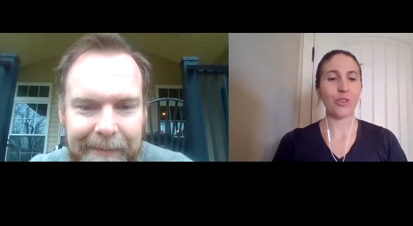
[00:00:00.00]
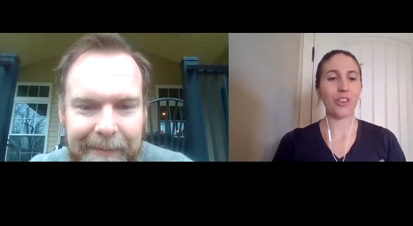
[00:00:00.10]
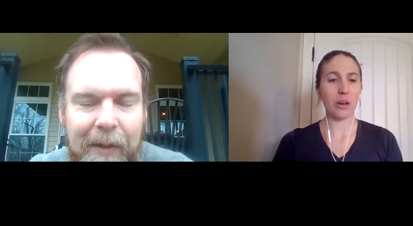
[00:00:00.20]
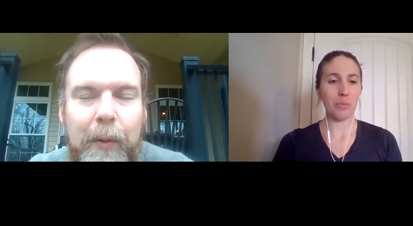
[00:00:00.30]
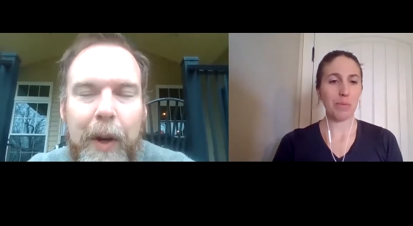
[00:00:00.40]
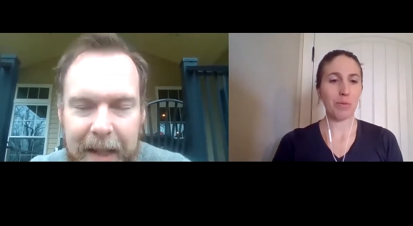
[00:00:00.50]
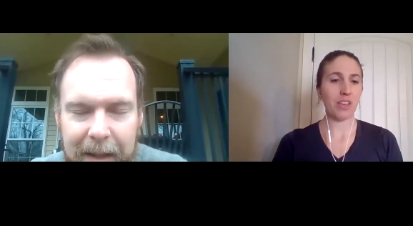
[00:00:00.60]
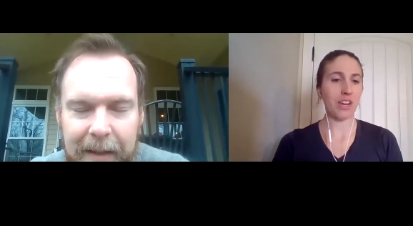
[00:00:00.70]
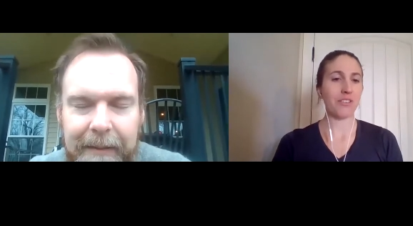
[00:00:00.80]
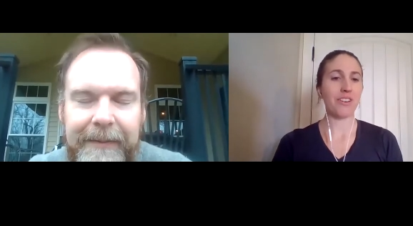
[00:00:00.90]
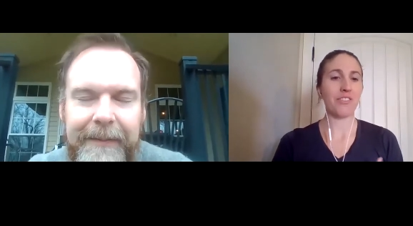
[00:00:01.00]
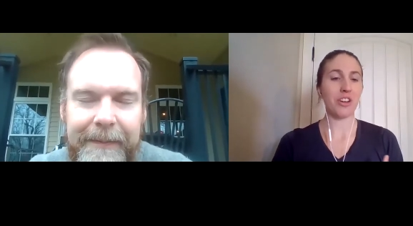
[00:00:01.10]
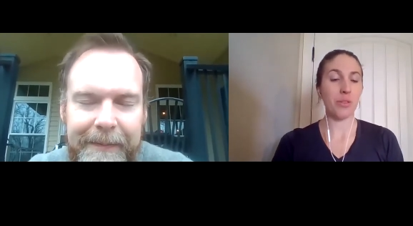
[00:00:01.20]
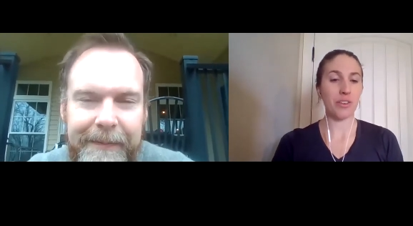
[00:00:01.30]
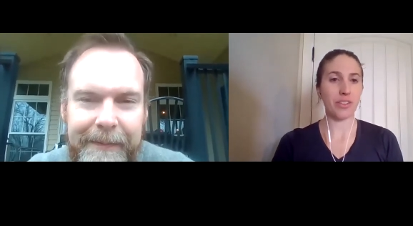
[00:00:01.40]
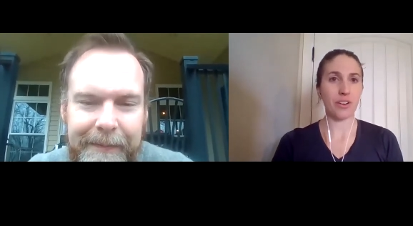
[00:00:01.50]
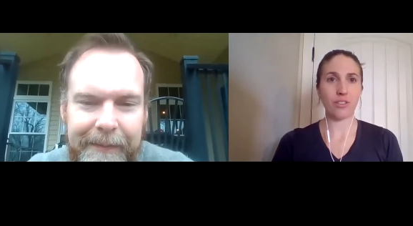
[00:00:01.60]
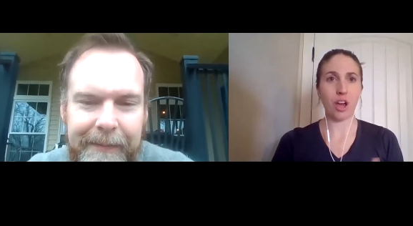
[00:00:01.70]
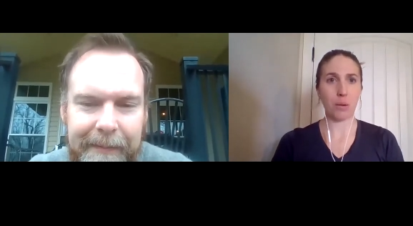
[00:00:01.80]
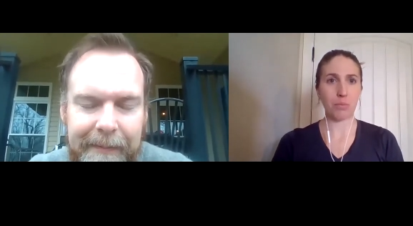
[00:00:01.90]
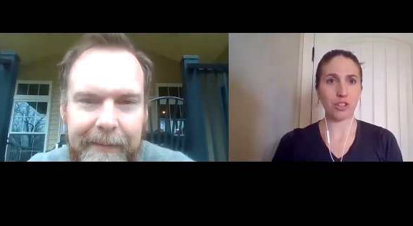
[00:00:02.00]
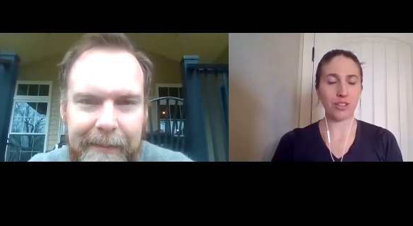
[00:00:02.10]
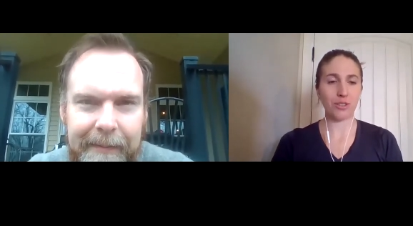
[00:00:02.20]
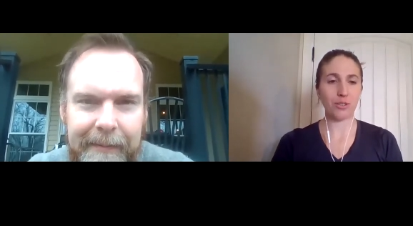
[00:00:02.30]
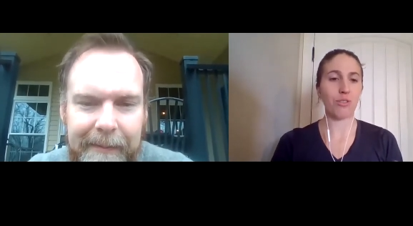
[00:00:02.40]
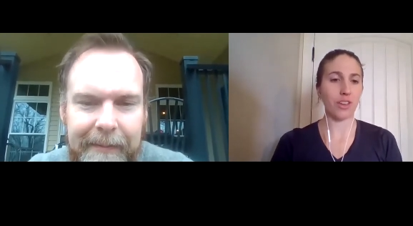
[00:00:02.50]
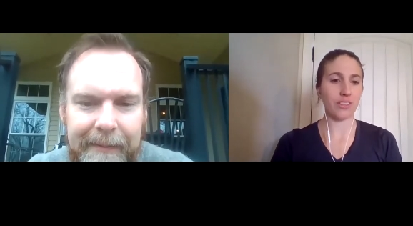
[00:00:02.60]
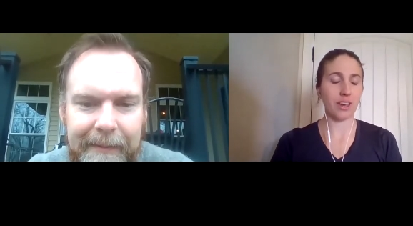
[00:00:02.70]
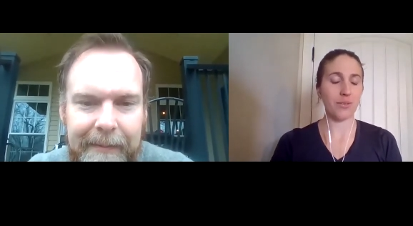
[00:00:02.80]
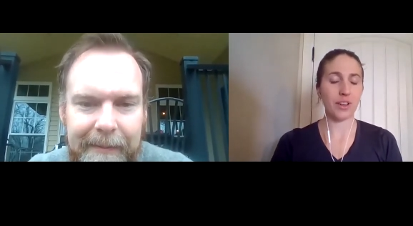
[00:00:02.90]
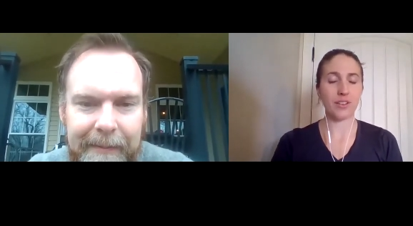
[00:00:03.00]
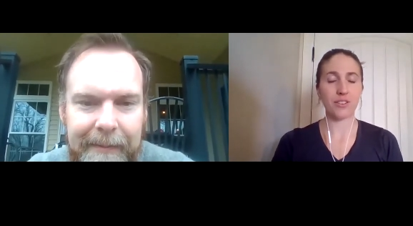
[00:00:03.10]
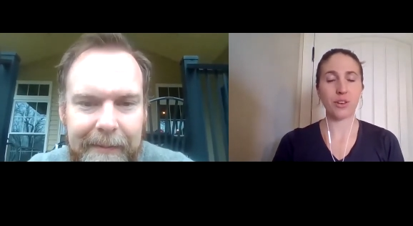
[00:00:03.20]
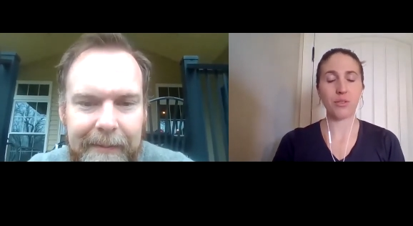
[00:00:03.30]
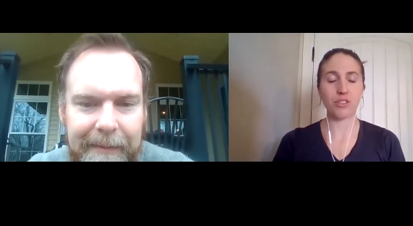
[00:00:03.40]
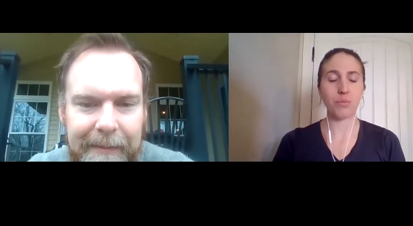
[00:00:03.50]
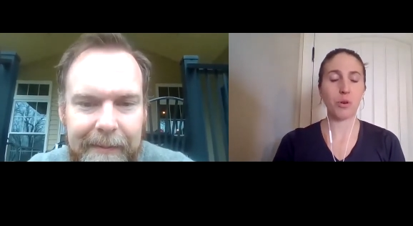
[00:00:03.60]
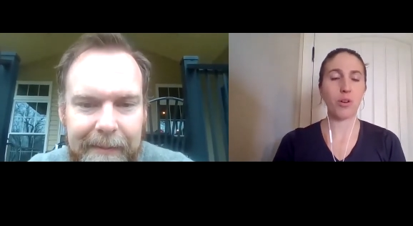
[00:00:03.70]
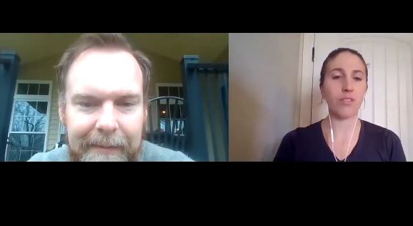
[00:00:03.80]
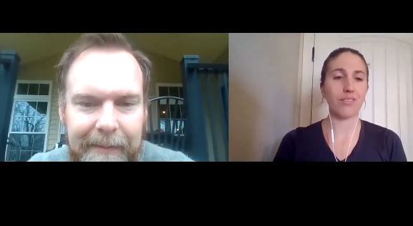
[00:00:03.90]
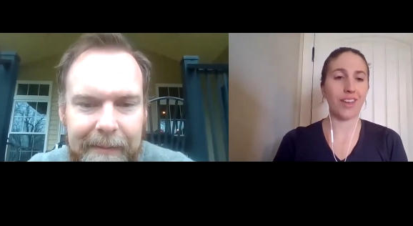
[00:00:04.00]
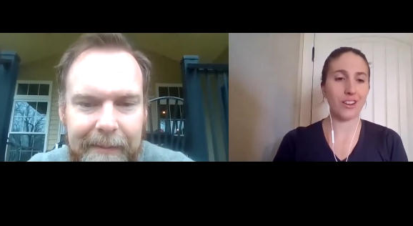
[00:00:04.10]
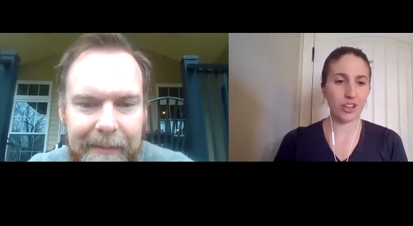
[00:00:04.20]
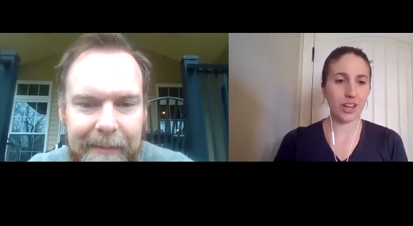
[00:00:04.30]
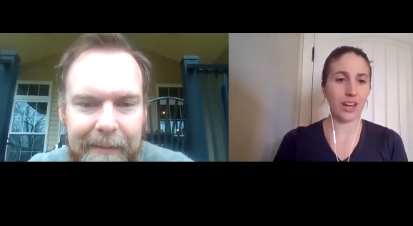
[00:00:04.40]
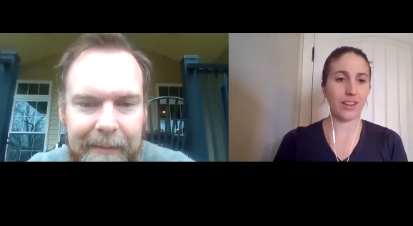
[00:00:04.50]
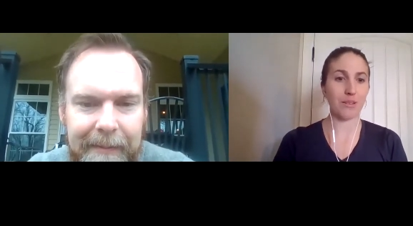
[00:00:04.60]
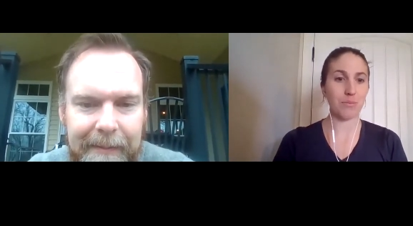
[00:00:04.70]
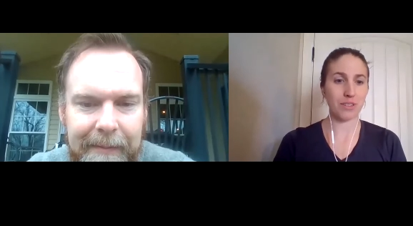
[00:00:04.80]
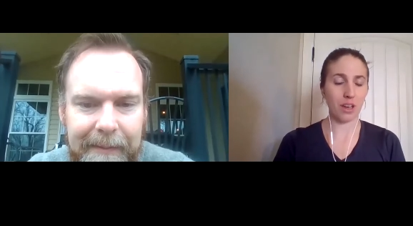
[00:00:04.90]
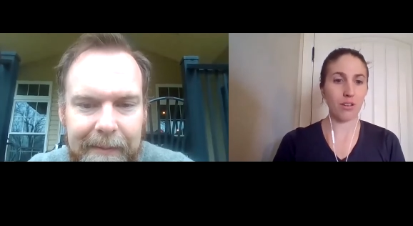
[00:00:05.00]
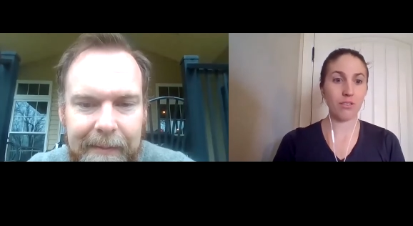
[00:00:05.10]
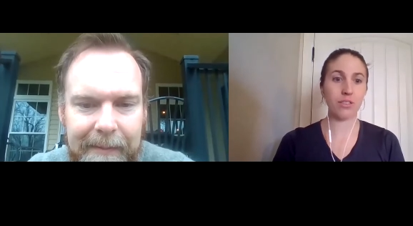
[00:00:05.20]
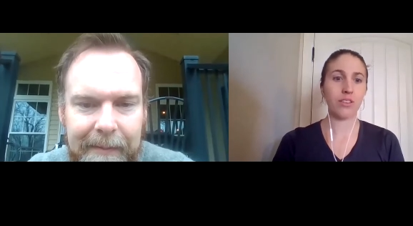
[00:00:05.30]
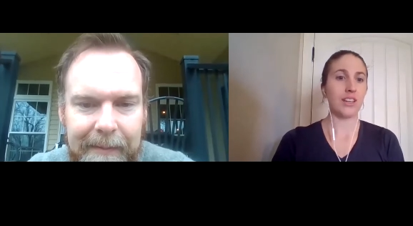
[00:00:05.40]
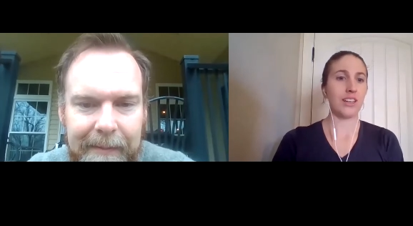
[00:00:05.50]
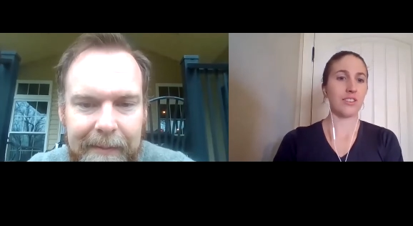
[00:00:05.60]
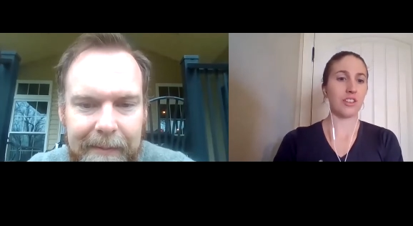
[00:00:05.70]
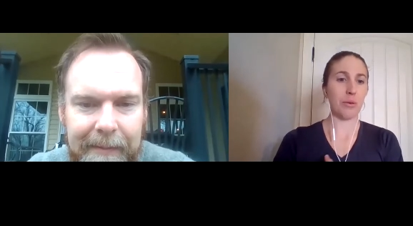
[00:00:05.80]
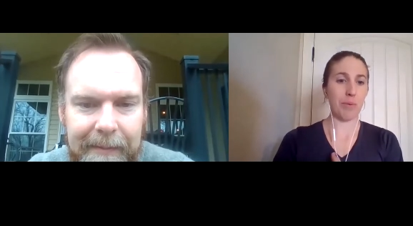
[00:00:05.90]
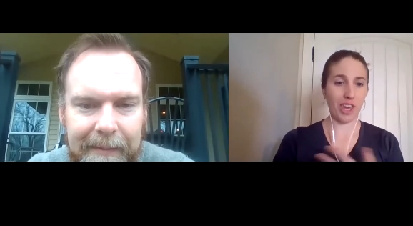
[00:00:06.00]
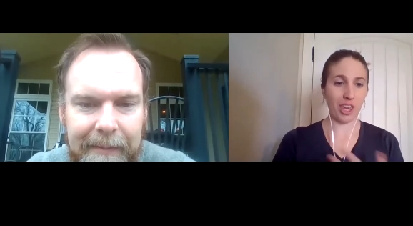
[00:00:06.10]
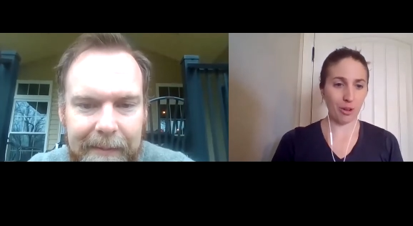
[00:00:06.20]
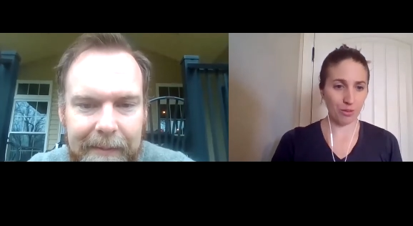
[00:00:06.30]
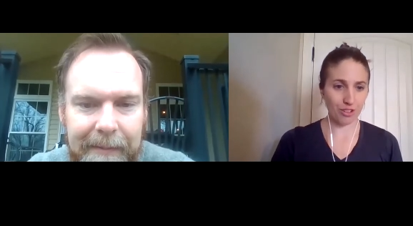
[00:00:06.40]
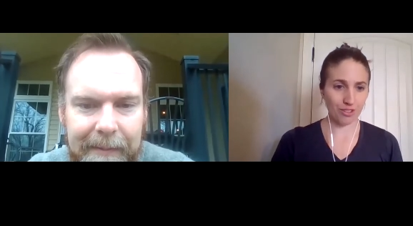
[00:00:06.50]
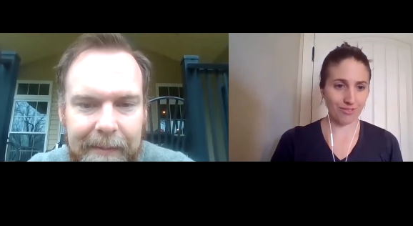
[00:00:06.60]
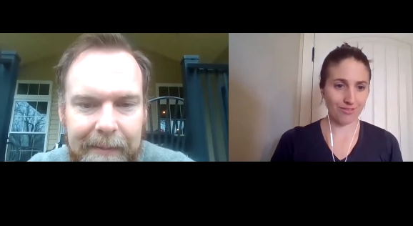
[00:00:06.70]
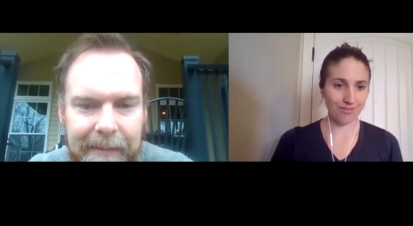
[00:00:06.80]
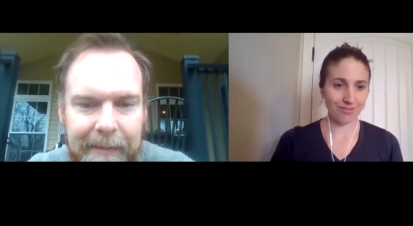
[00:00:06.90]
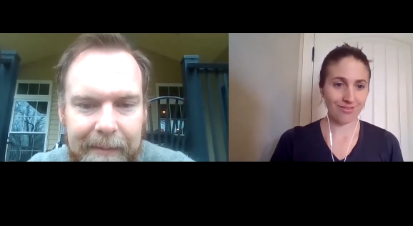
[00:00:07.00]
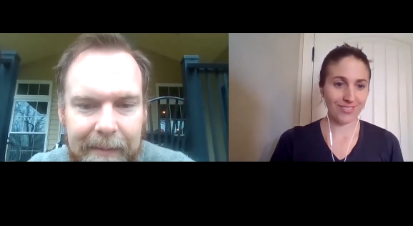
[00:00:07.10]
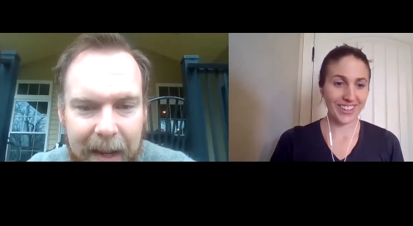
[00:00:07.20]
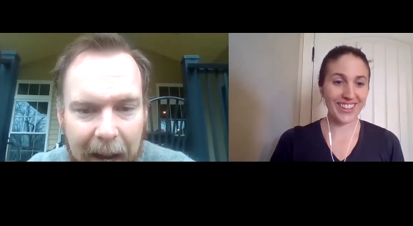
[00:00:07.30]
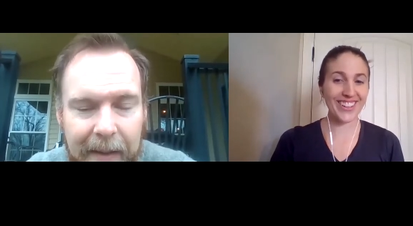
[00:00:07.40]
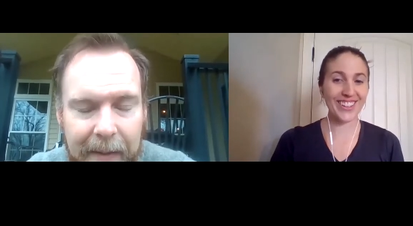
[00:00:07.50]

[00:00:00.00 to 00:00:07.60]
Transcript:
Speaker 1: so a lot of right. don't even know that there's options or things out there so just more educating themselves is going to be huge yeah.